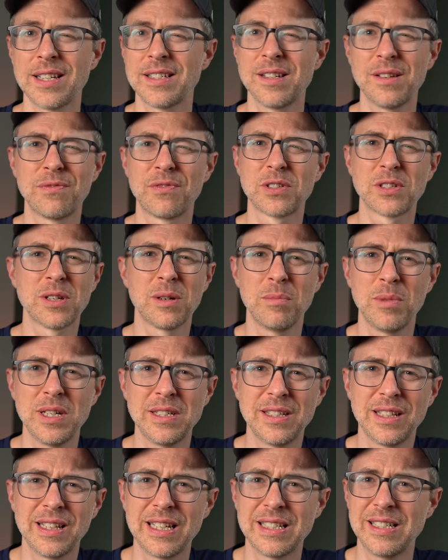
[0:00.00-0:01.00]
as if for some
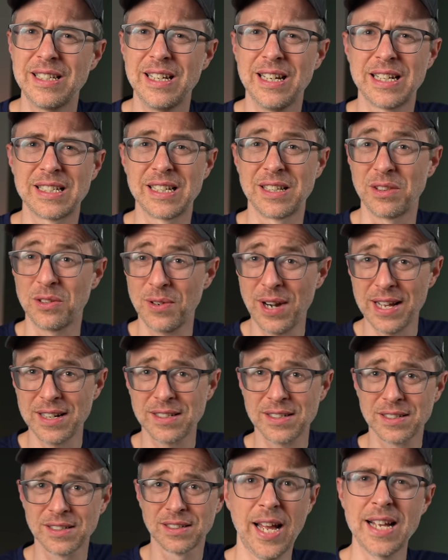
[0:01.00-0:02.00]
reason they see it as a
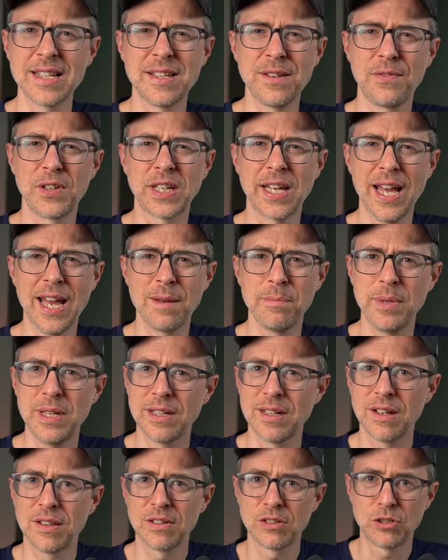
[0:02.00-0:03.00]
threat, as if it can't be
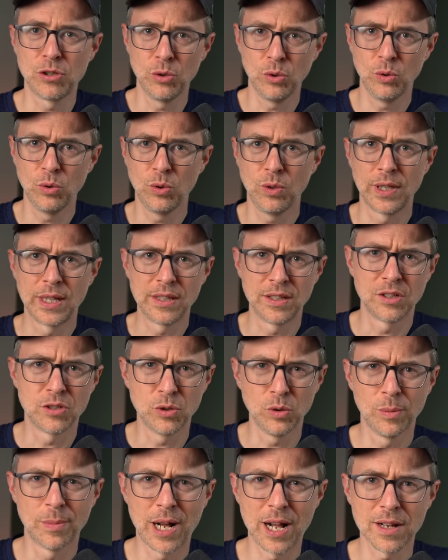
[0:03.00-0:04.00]
another tool in the
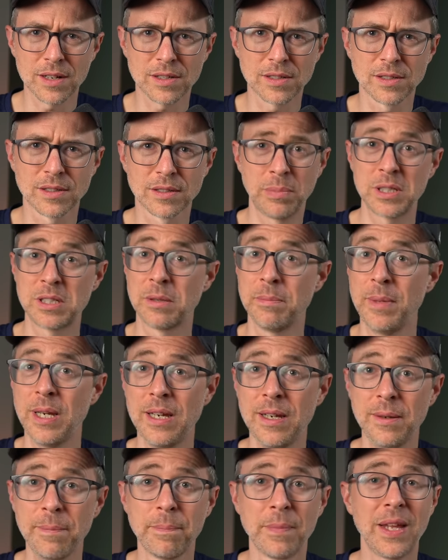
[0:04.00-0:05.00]
toolbox. But to
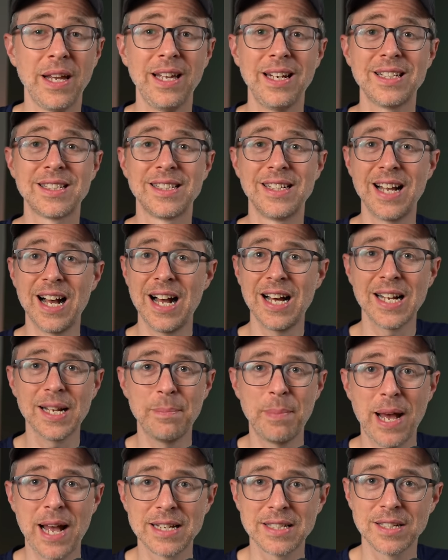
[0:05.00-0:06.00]
me, it is not a
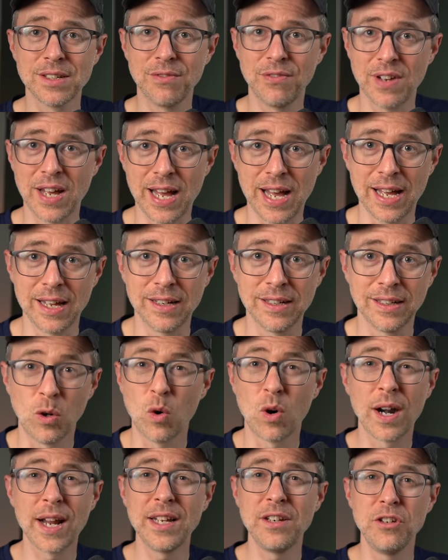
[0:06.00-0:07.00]
passing fad
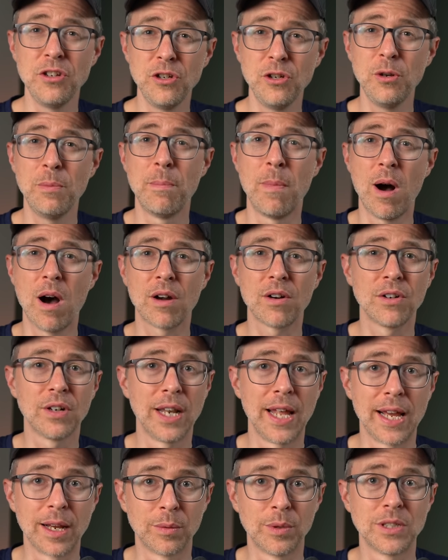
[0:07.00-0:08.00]
or a new modern
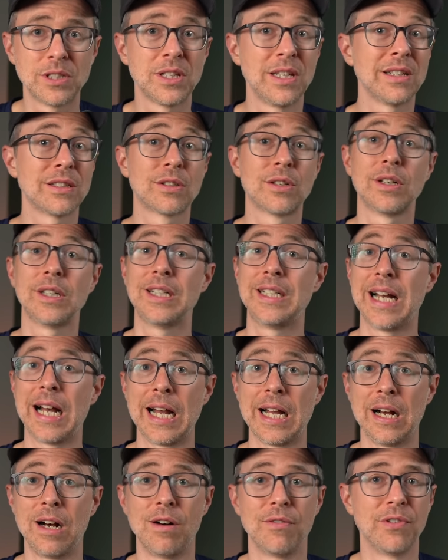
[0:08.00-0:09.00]
language that's going to
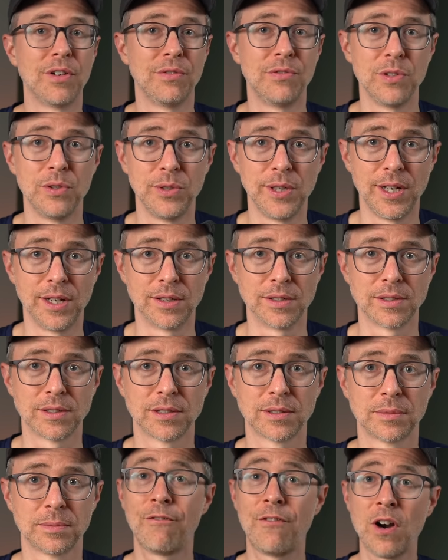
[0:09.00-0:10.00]
die off in a few
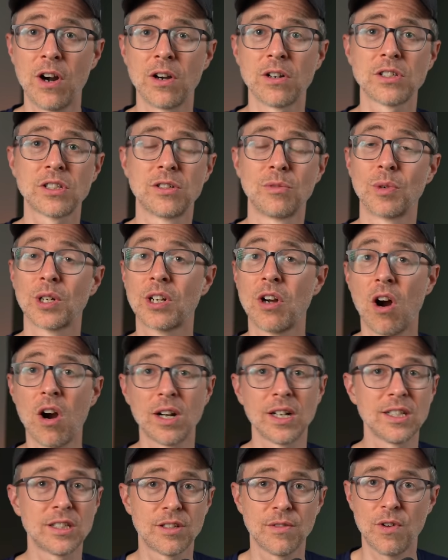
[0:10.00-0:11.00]
years. First,
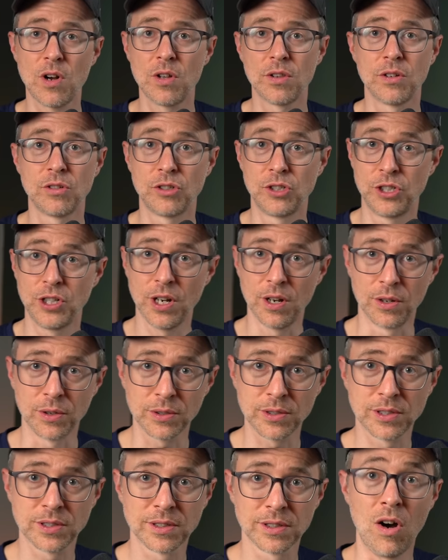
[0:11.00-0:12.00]
regardless of all those
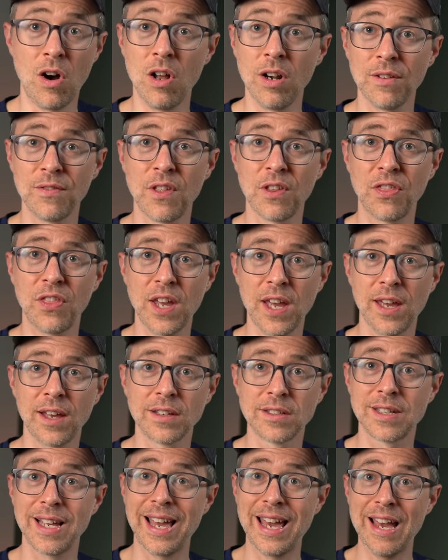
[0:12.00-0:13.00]
jokes, all of the
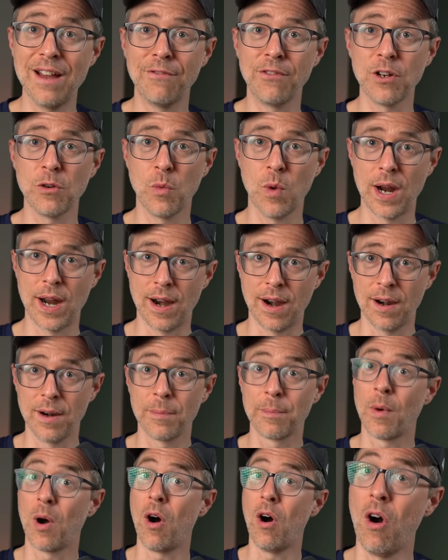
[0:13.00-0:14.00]
things
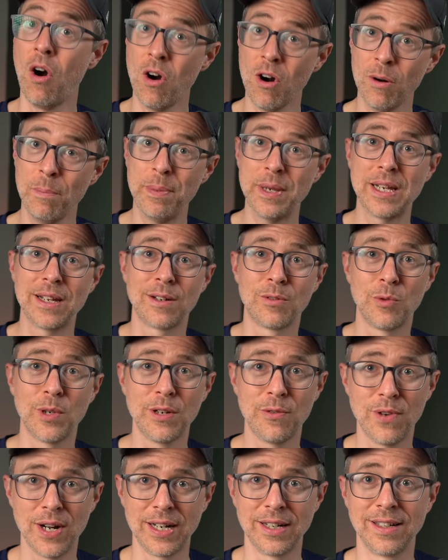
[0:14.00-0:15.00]
everywhere are being
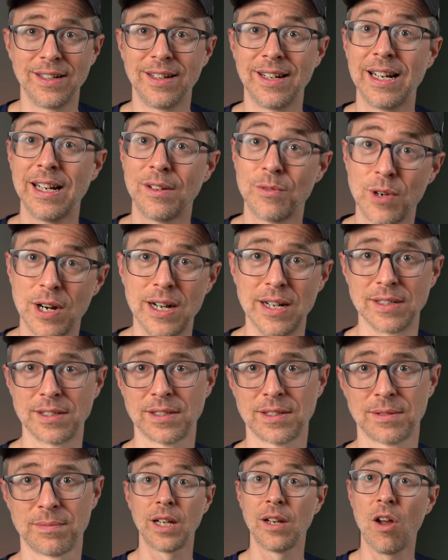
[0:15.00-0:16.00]
rewritten in
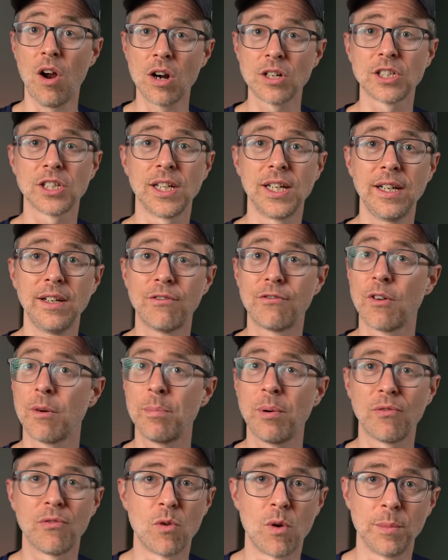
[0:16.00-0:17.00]
Rust, largely for
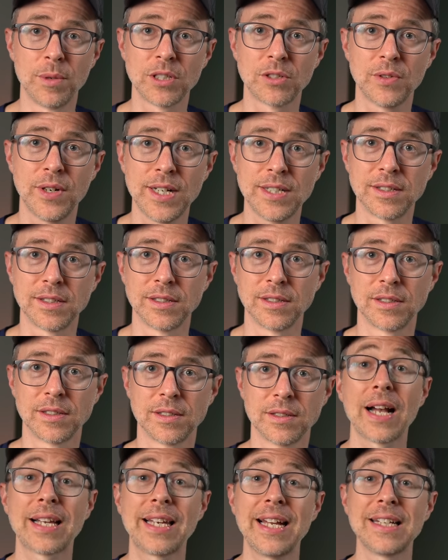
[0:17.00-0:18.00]
performance
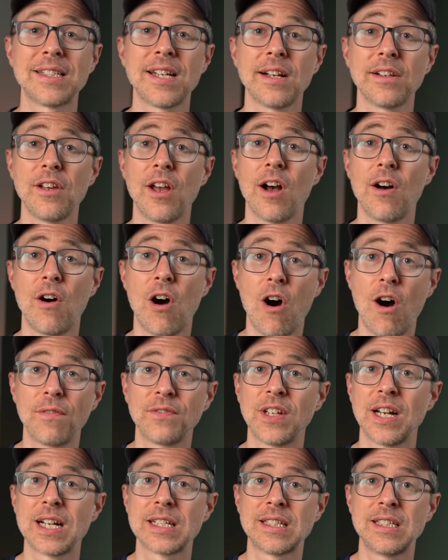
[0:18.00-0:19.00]
reasons. I can't tell you how
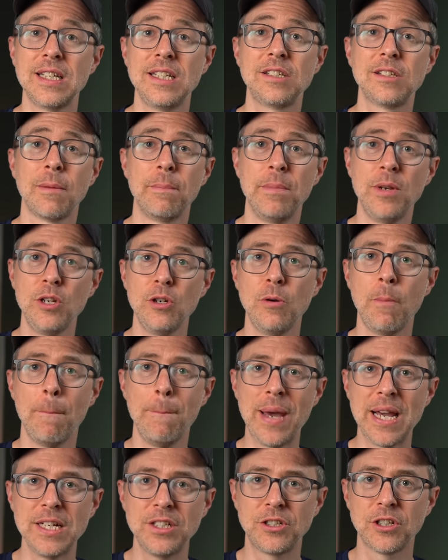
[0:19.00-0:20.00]
often I see some new
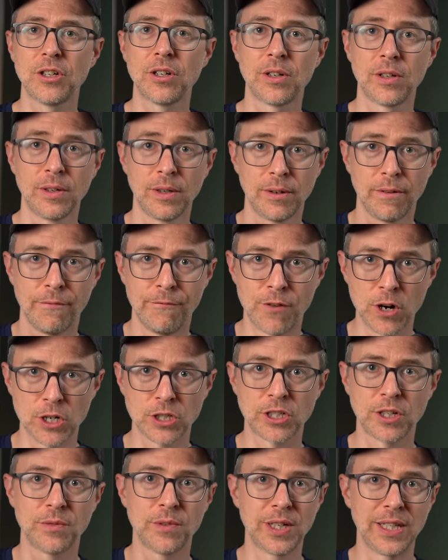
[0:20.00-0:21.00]
major
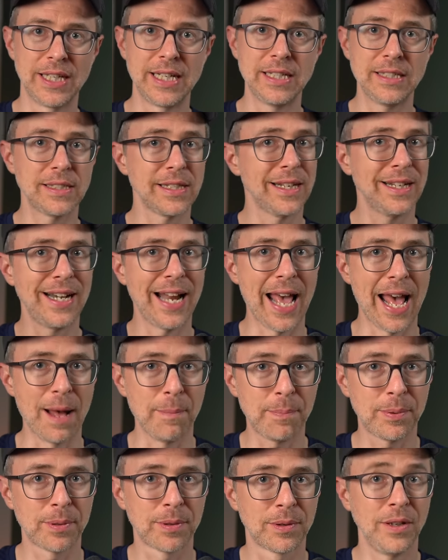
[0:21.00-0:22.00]
version release in an
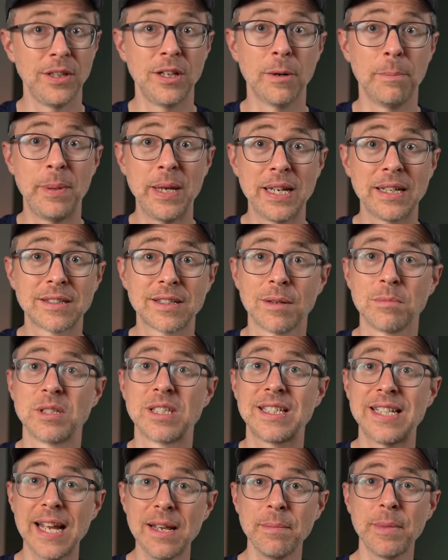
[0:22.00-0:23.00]
app and there being some
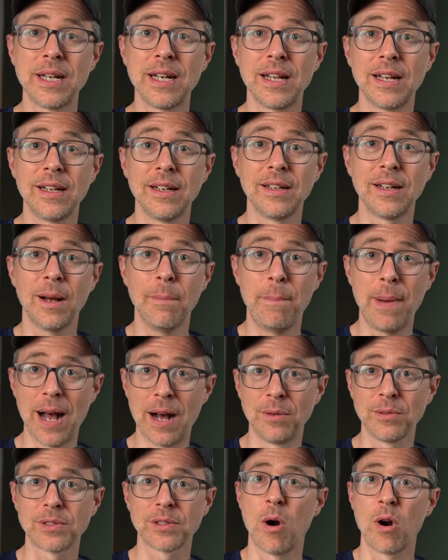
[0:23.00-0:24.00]
statement in it
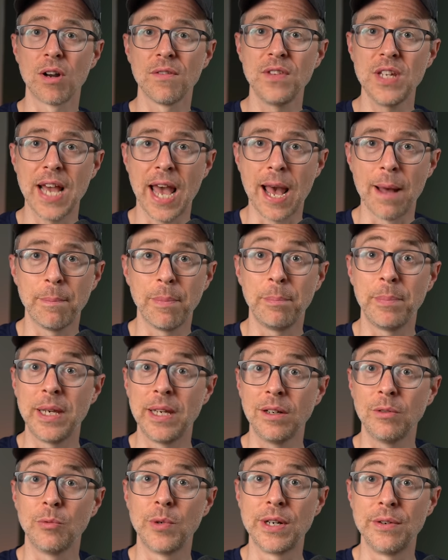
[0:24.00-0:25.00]
about part of the app
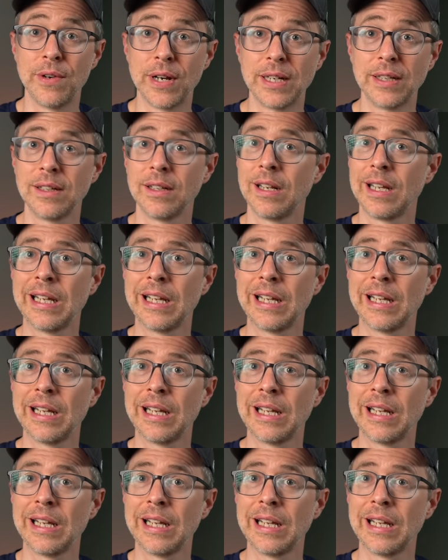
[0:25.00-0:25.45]
being rewritten